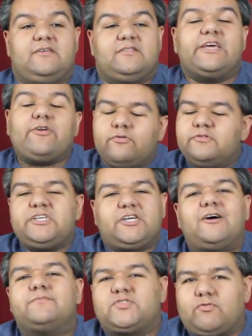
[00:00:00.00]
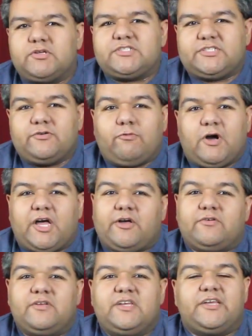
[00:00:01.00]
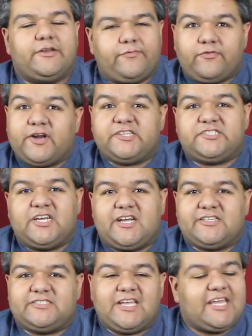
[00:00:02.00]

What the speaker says: that only comes once in a while in a franchise,